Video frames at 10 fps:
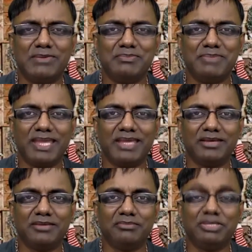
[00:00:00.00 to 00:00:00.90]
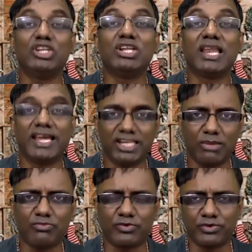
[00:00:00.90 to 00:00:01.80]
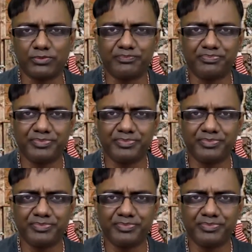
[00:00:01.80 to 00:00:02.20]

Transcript: may be in the lineup for you.